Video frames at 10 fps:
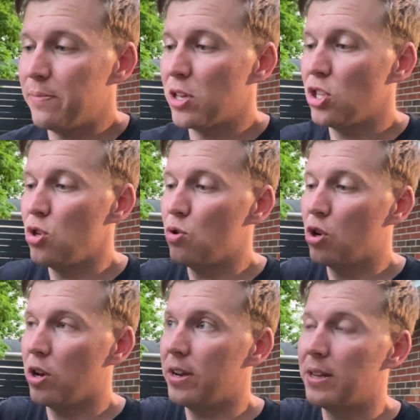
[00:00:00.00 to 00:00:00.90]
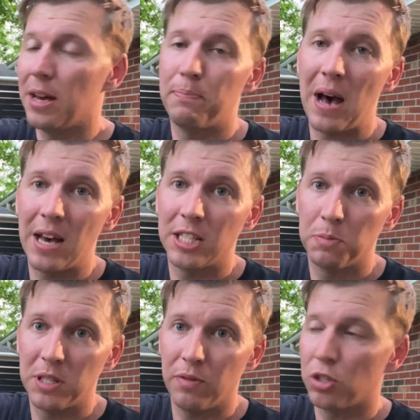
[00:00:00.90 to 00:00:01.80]
you could get by a
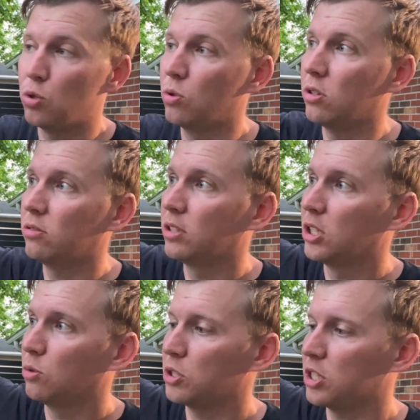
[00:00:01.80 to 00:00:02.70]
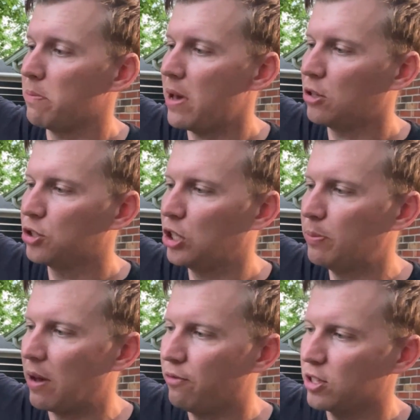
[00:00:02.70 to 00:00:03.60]
specific tool, which is a metal tube
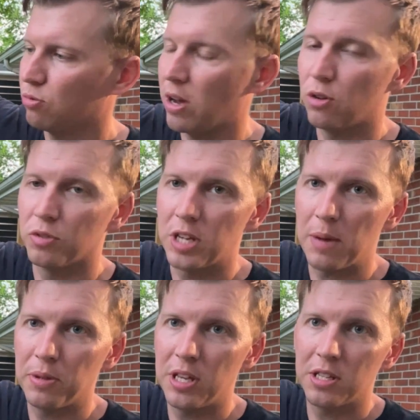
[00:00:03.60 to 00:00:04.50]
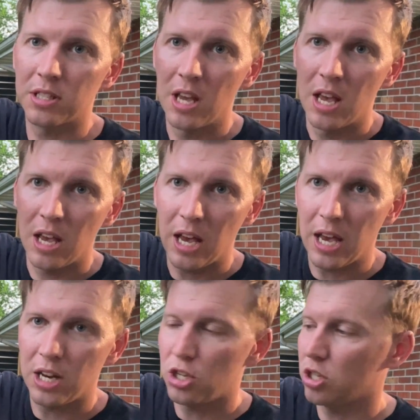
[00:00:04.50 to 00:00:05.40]
that fits right over top of this,
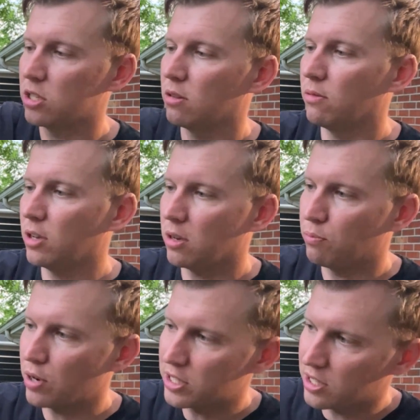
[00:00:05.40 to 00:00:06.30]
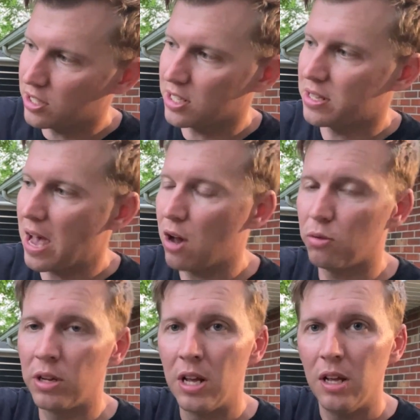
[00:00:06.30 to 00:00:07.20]
and it just compresses this
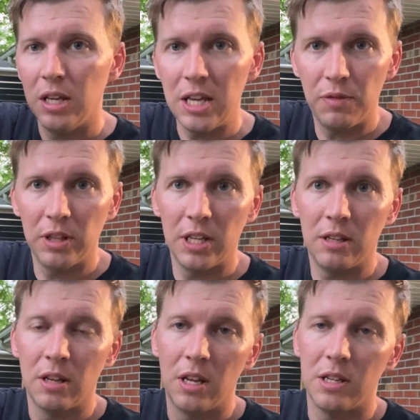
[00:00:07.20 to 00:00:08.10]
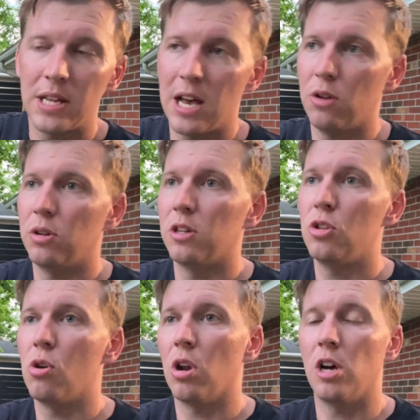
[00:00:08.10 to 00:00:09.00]
down evenly down.
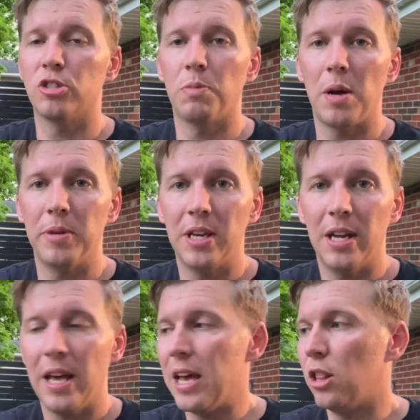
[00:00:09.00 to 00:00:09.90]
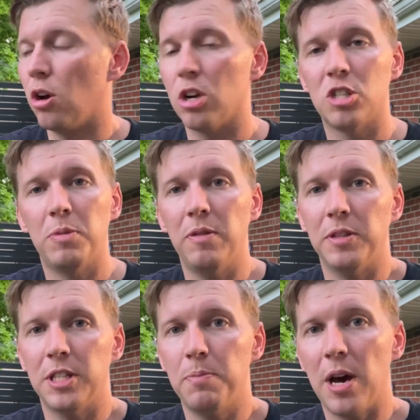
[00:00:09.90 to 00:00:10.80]
You could also probably get a large
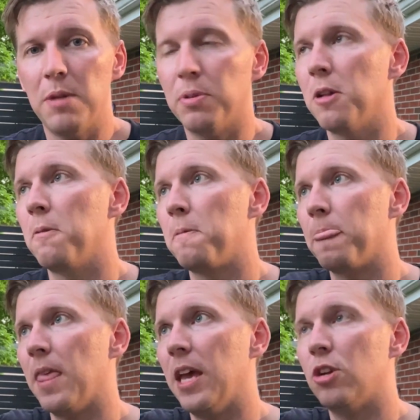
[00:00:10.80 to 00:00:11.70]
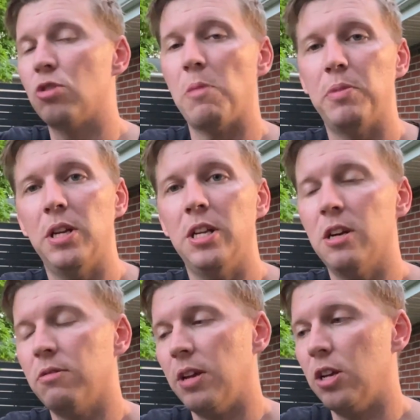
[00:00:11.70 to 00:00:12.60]
PVC pipe and drop it in
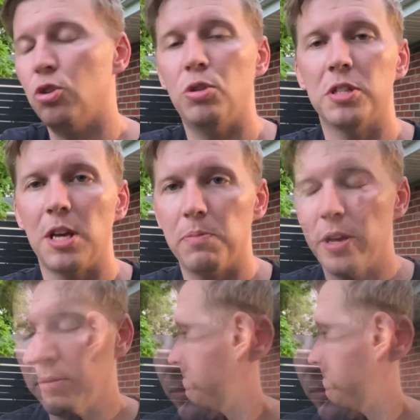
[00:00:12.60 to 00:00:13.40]
here and do the same thing.